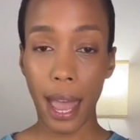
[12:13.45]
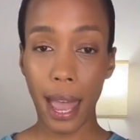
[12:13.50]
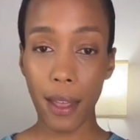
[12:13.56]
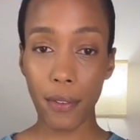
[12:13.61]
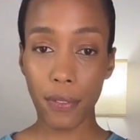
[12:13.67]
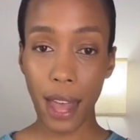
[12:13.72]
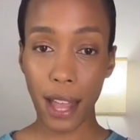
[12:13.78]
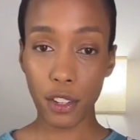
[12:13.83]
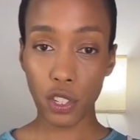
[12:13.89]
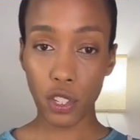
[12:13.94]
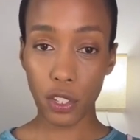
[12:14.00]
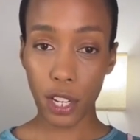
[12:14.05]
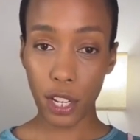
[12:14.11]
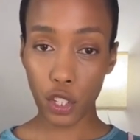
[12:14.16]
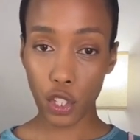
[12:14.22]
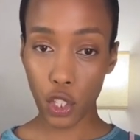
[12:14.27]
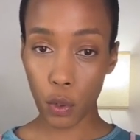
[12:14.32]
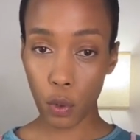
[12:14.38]
if that
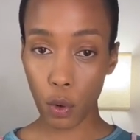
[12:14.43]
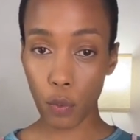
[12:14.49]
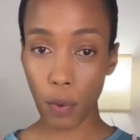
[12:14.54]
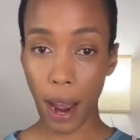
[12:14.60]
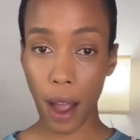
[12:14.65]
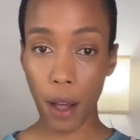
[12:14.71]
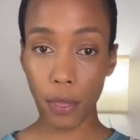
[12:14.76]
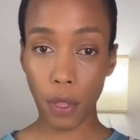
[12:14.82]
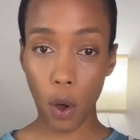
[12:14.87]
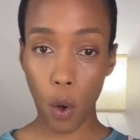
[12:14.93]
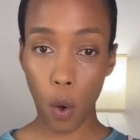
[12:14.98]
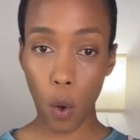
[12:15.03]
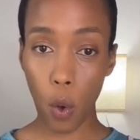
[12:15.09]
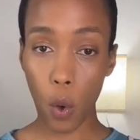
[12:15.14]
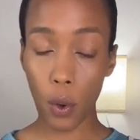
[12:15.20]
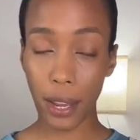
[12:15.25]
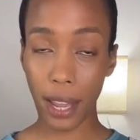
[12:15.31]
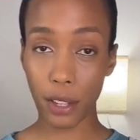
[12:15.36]
tissue around the
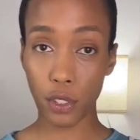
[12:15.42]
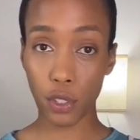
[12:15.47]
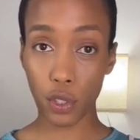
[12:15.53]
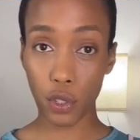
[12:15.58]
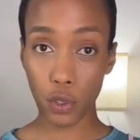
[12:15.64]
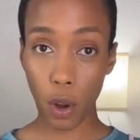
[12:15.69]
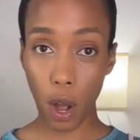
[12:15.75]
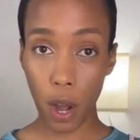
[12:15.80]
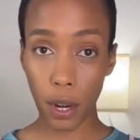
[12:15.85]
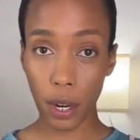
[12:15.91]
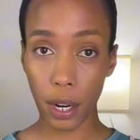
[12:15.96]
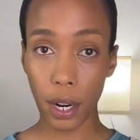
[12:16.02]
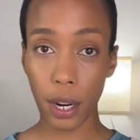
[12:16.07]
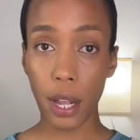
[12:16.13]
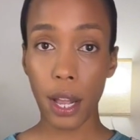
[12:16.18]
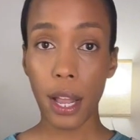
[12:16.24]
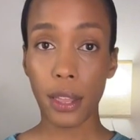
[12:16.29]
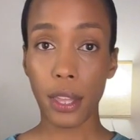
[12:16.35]
hole gets
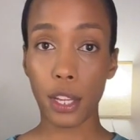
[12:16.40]
stronger,